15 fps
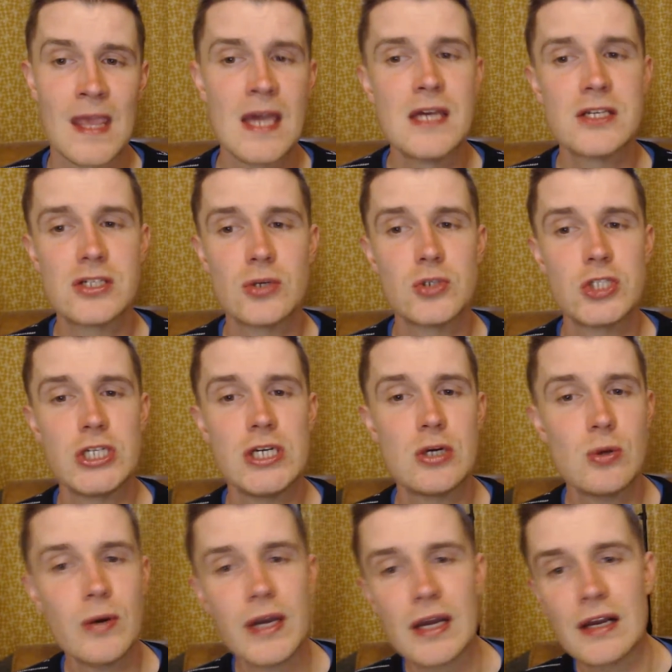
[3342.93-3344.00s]
So she
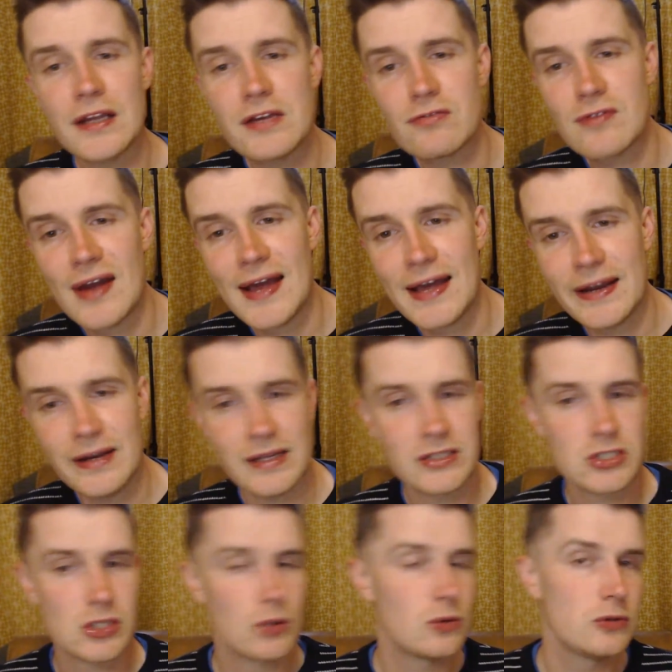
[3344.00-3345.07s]
quickly ran and
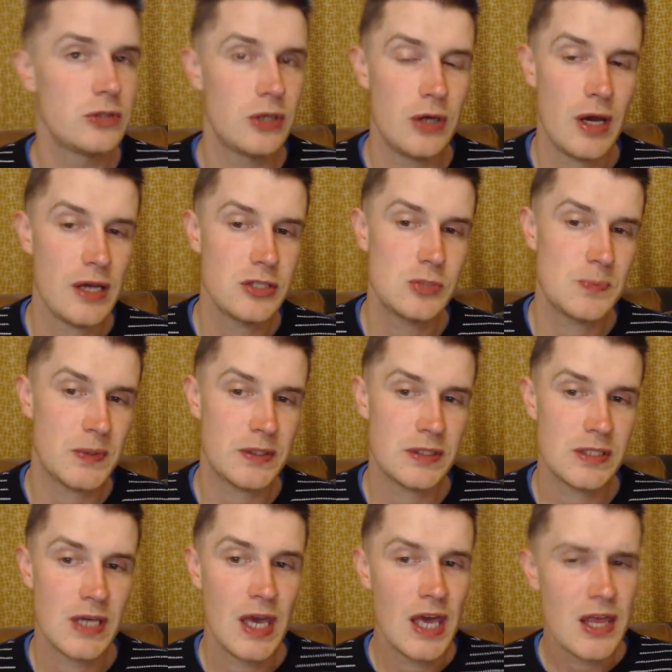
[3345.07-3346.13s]
told her
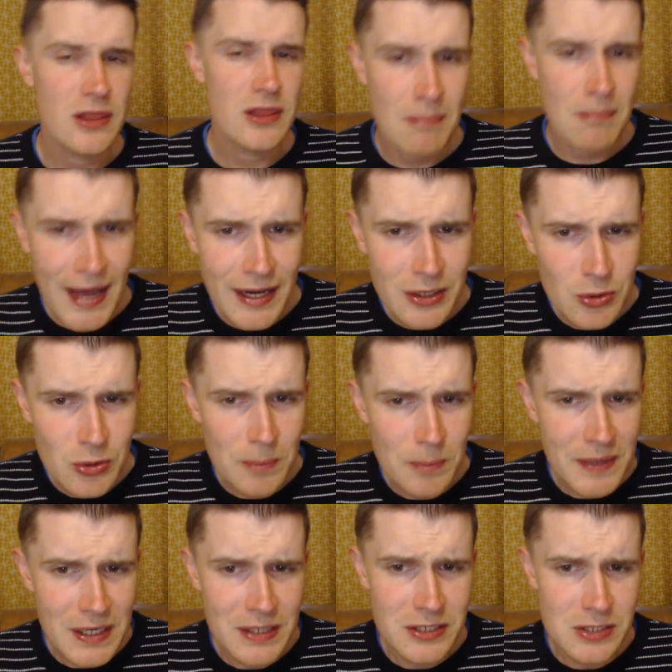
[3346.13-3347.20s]
husband, "The man who
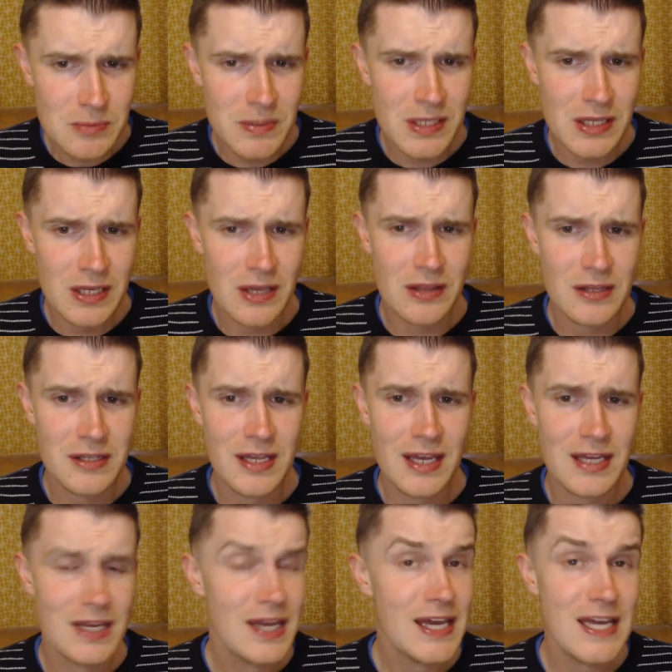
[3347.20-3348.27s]
appeared to me the other
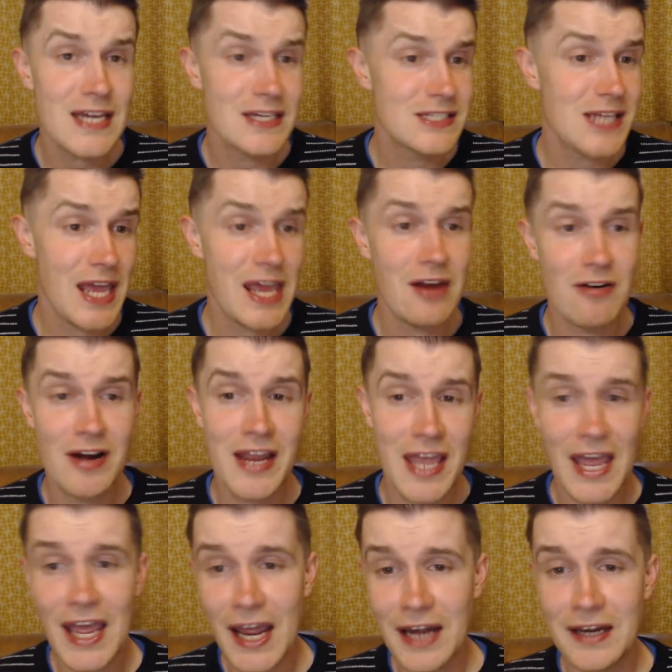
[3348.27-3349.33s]
day, he is here
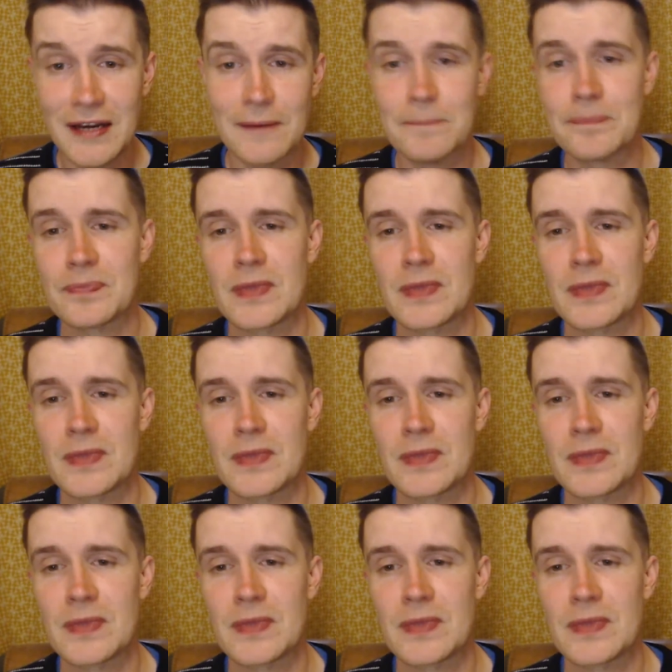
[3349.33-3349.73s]
again."